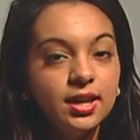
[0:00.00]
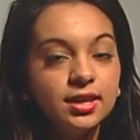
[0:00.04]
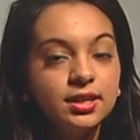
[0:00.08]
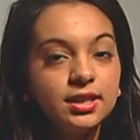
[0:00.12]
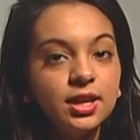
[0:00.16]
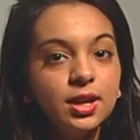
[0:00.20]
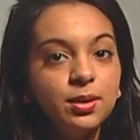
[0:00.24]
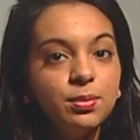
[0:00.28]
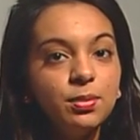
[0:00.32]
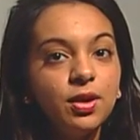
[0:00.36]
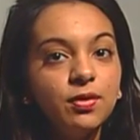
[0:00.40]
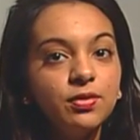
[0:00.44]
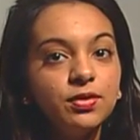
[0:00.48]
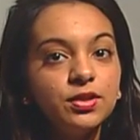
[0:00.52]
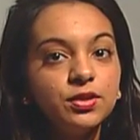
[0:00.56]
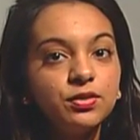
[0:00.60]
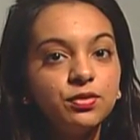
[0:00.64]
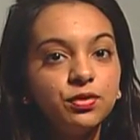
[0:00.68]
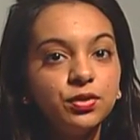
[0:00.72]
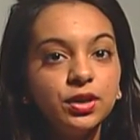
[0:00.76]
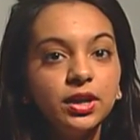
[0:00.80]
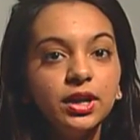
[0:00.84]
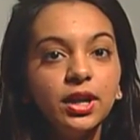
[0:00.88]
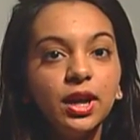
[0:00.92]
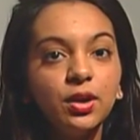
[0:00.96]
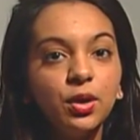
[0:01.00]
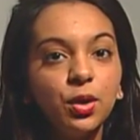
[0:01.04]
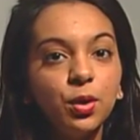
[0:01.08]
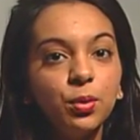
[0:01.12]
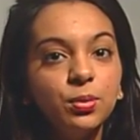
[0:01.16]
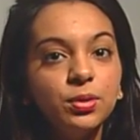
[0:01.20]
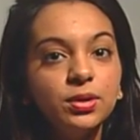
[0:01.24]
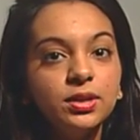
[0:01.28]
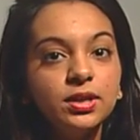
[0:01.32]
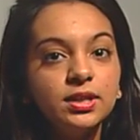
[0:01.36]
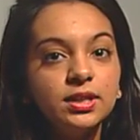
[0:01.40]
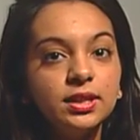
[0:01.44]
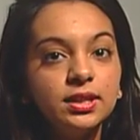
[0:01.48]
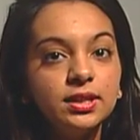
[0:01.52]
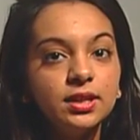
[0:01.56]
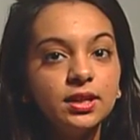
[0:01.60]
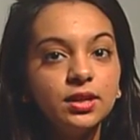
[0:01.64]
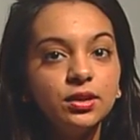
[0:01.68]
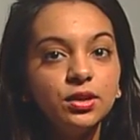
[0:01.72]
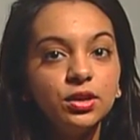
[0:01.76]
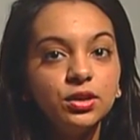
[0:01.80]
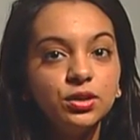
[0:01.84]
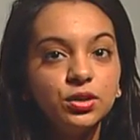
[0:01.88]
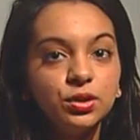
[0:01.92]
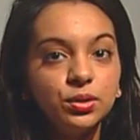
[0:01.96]
CMF is free and open to
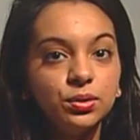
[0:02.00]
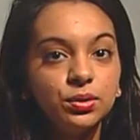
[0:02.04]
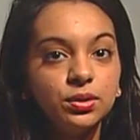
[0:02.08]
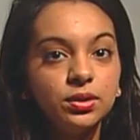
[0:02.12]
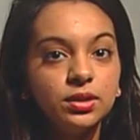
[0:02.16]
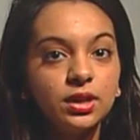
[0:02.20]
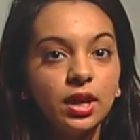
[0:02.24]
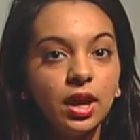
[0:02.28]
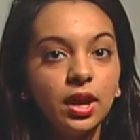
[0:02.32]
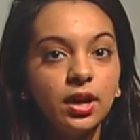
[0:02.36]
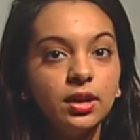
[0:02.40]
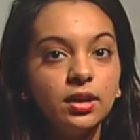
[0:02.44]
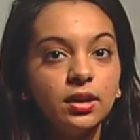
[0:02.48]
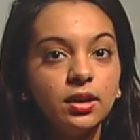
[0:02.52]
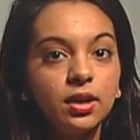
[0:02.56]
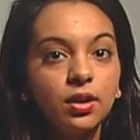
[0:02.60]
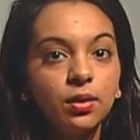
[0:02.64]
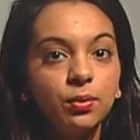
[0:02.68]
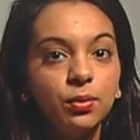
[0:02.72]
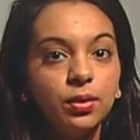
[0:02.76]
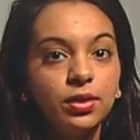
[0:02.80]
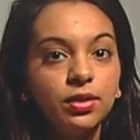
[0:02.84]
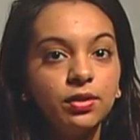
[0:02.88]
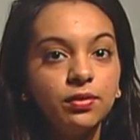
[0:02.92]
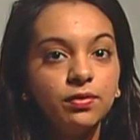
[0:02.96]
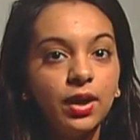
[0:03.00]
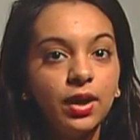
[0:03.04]
TCNJ students and with a